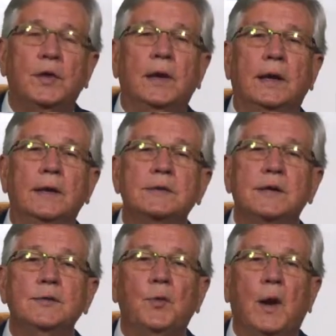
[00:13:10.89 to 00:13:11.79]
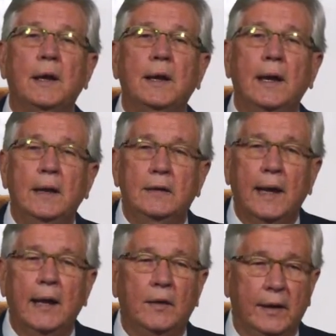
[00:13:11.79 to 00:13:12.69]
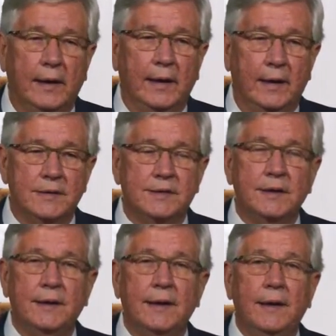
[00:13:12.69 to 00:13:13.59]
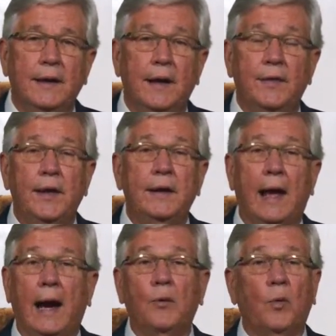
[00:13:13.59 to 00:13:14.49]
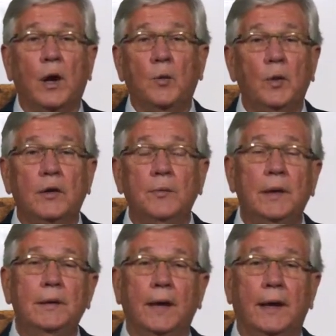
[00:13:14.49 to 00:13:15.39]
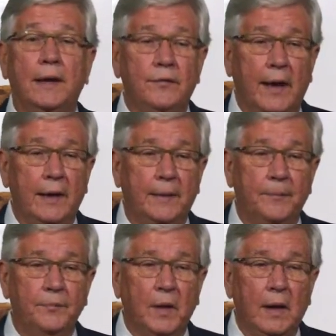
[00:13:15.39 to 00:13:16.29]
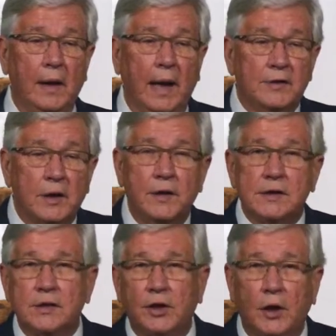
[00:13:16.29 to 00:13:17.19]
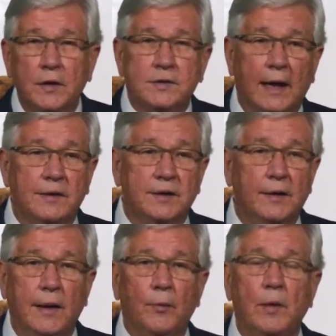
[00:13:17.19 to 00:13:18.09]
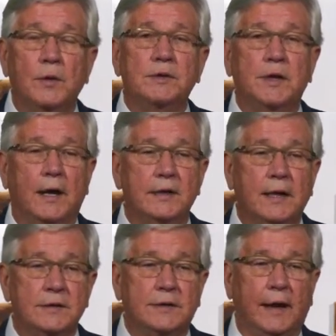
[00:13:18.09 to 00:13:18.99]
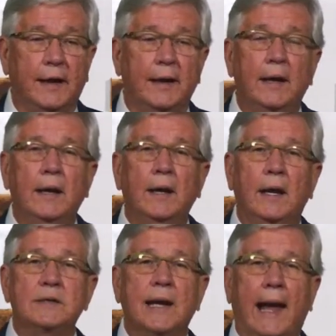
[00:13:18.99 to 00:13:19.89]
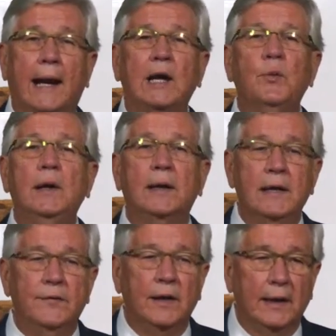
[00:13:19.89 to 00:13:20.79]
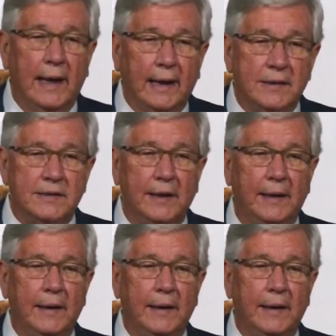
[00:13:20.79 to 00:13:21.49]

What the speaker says: is and what integrity is, then our work will have been done in vain. And so this third section that we will study is, how can we leave a legacy?